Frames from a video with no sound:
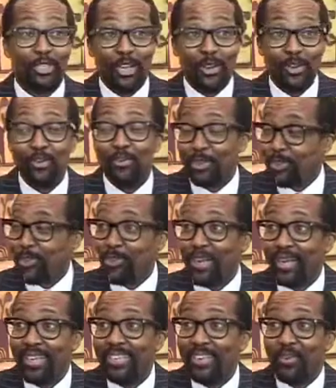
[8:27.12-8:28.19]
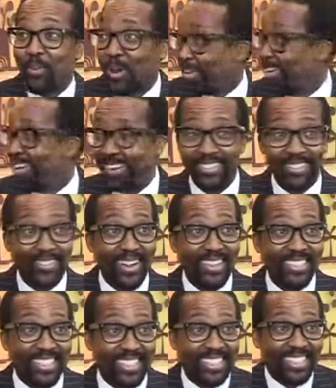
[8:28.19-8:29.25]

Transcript: so it was really quite nice to actually